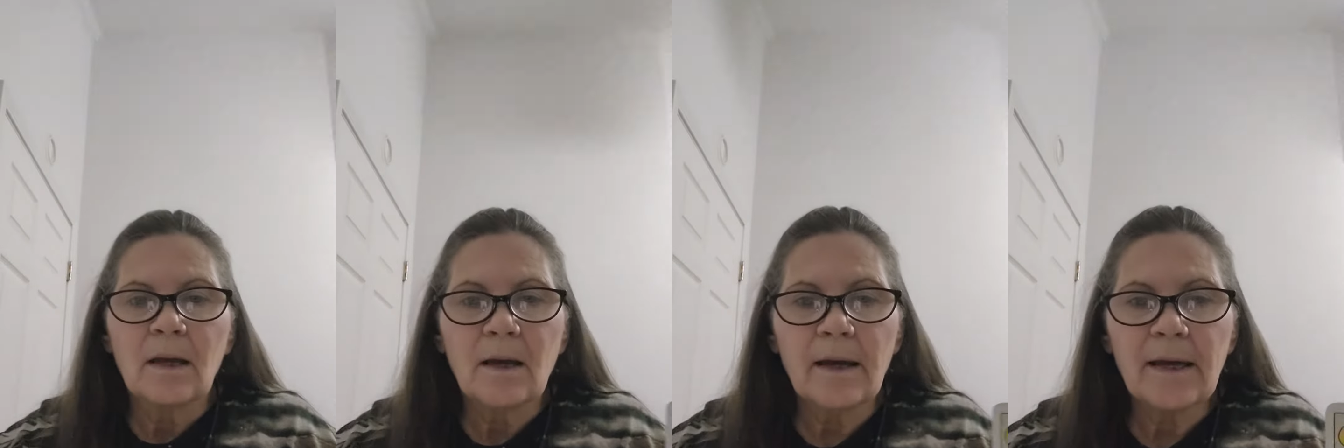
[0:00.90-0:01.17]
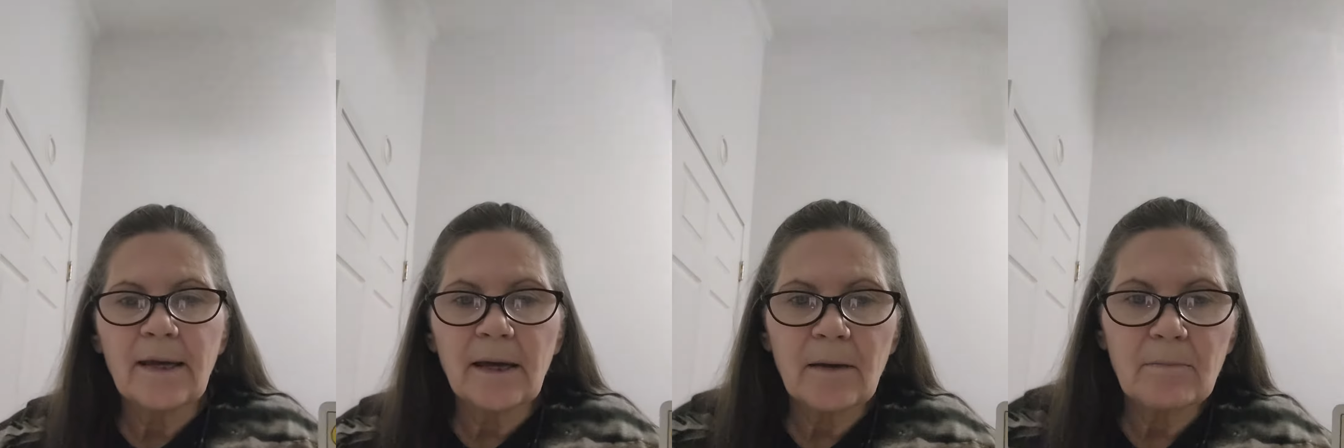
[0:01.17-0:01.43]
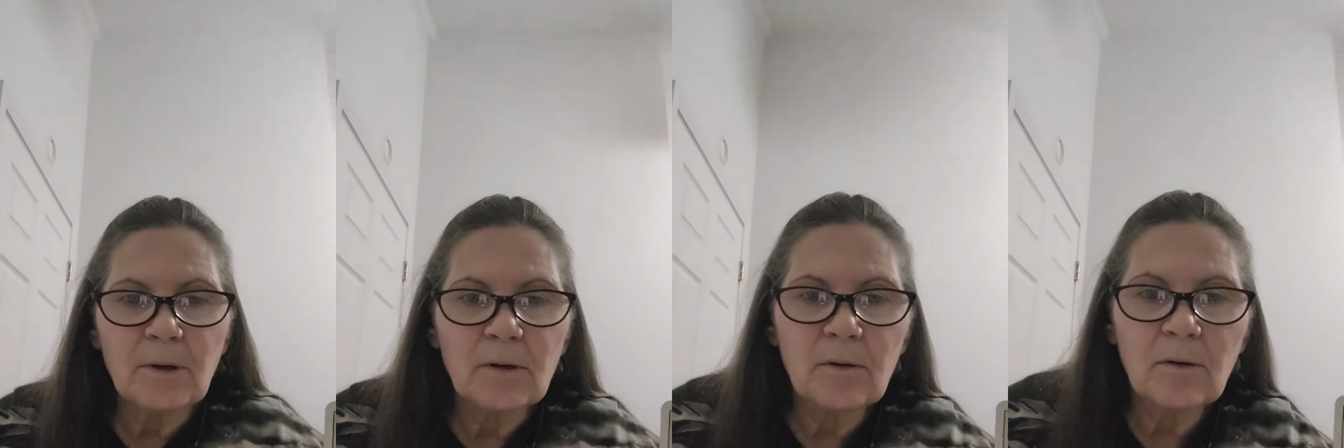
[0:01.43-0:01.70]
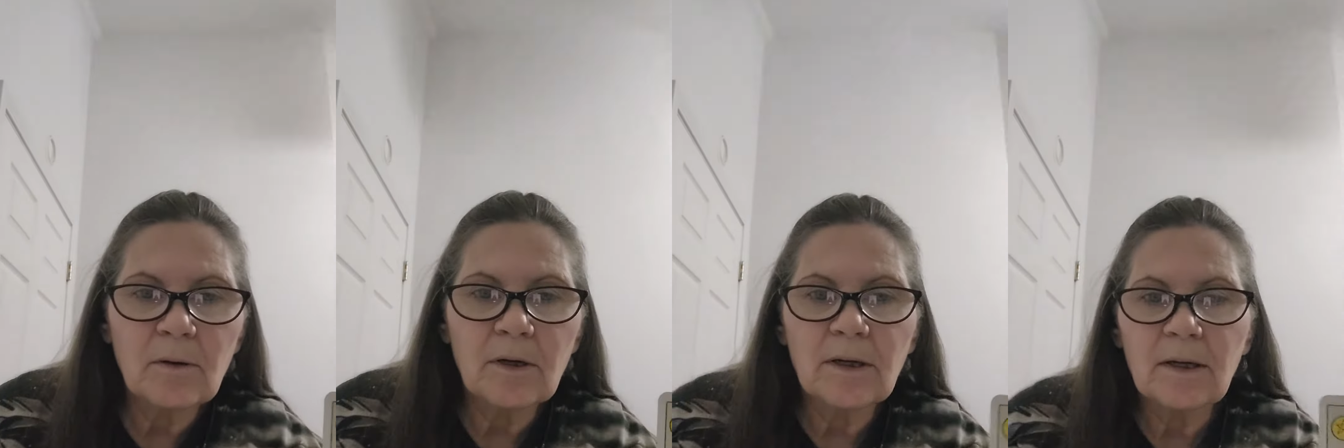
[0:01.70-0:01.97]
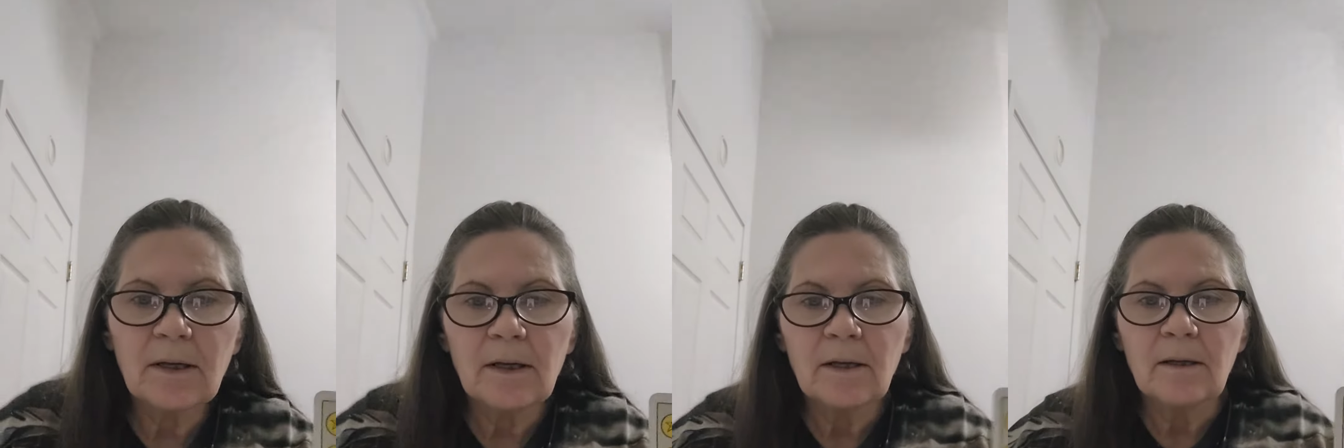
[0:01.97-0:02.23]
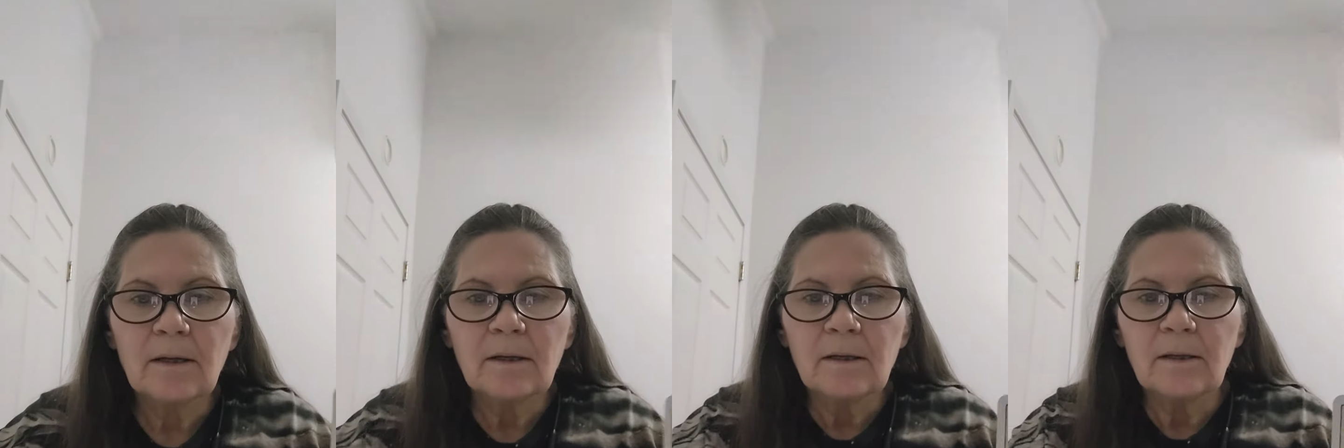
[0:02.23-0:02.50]
Hi Capricorn.
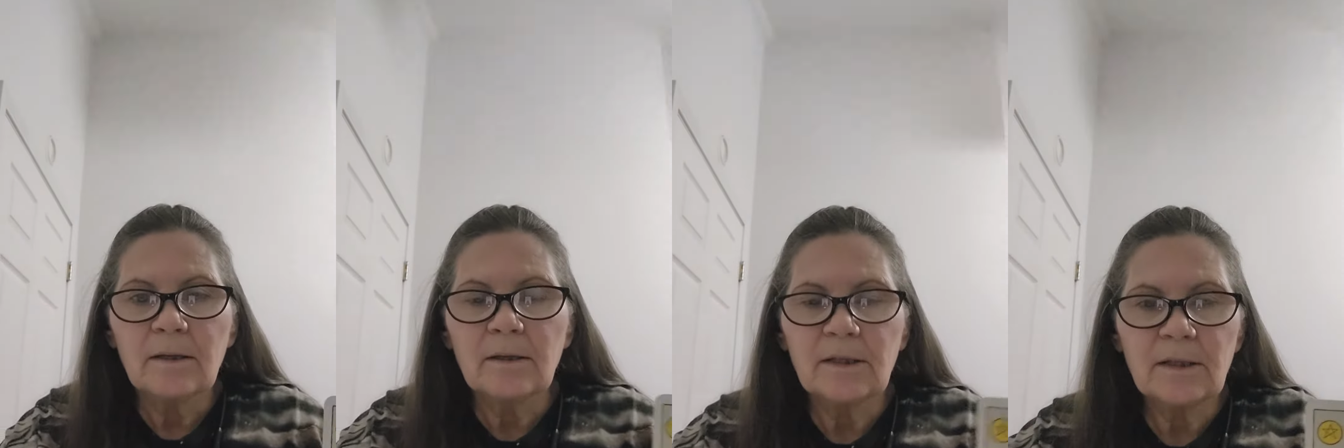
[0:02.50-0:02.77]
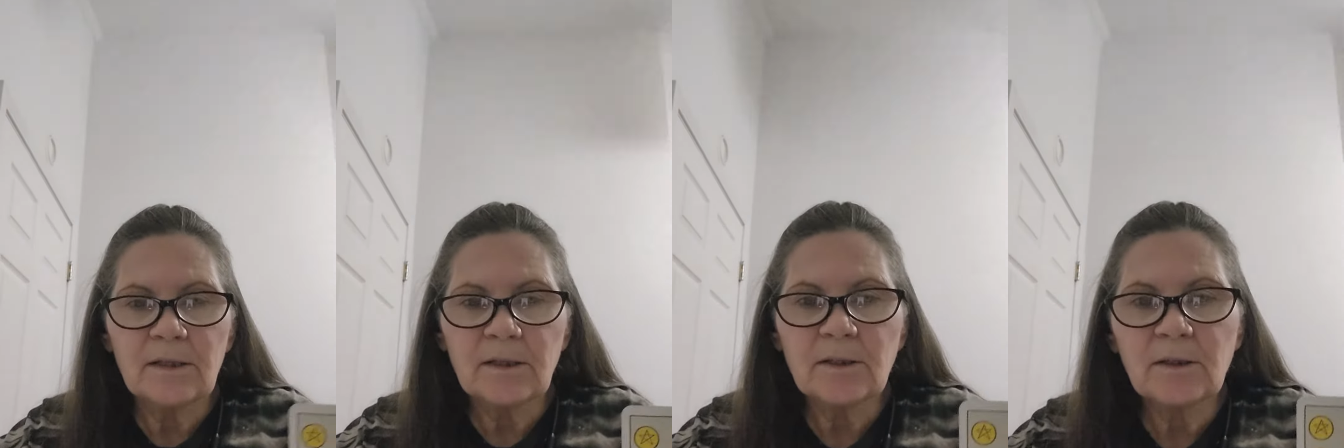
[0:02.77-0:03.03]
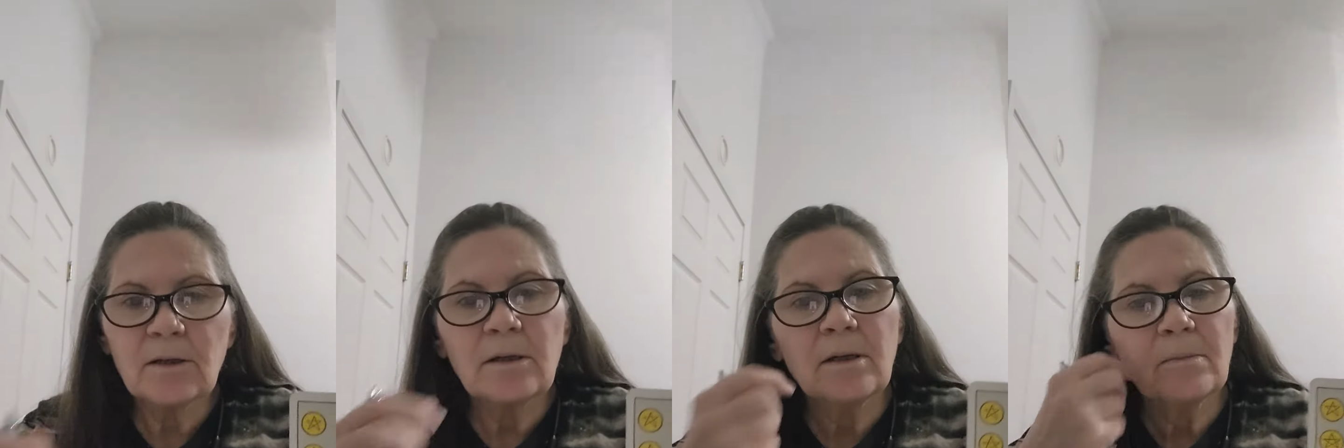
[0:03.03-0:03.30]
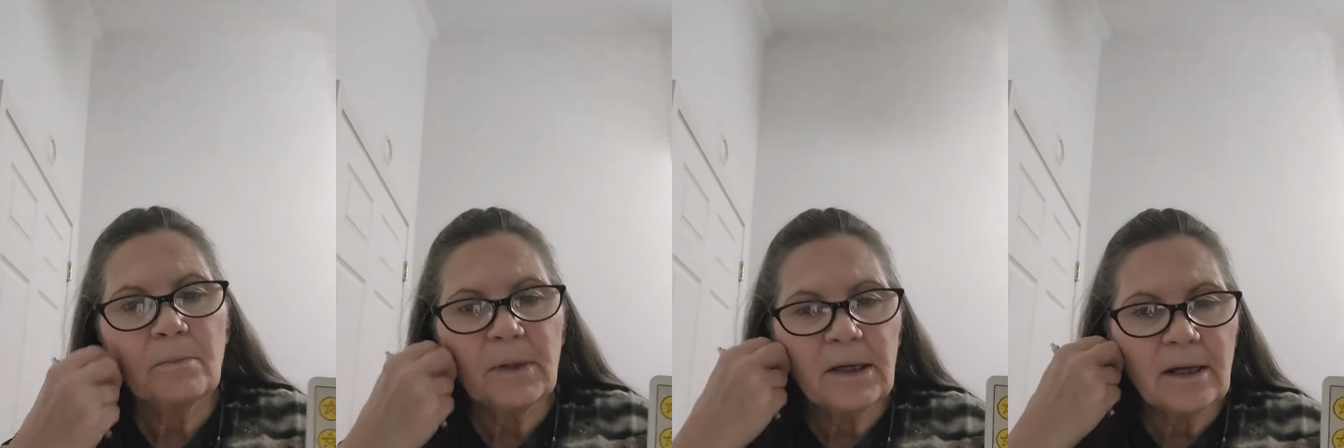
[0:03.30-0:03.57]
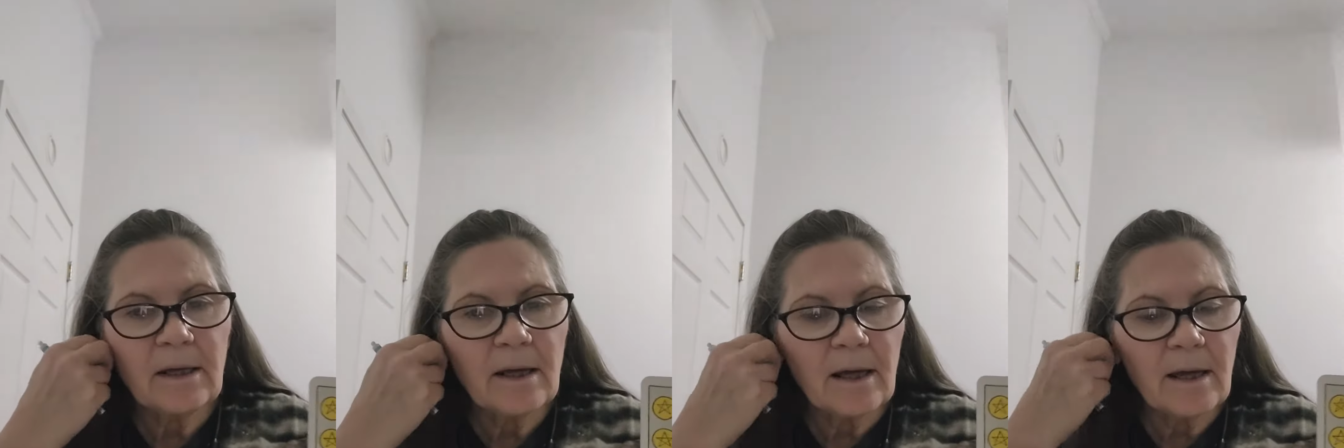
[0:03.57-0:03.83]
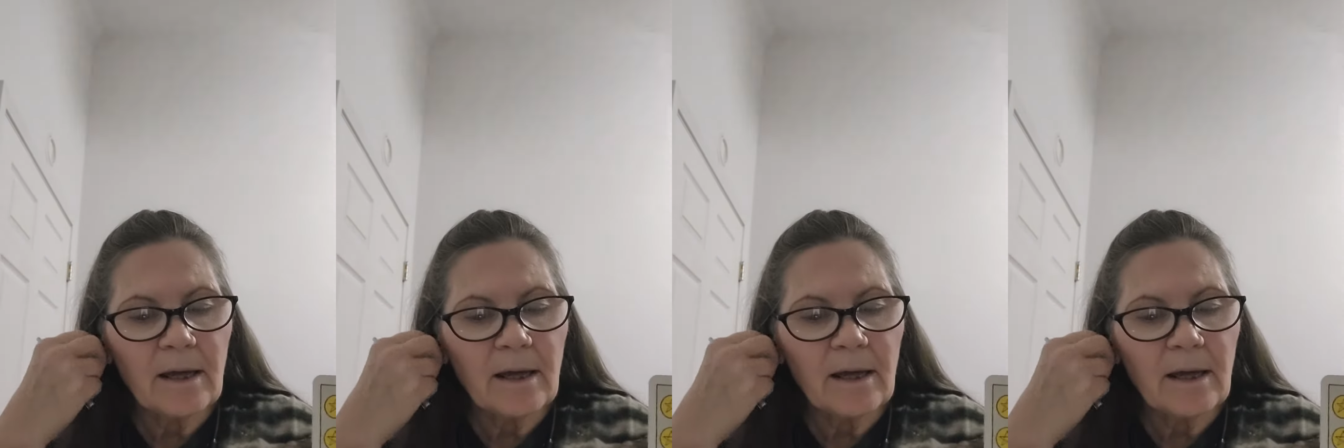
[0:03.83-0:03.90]
This is going to be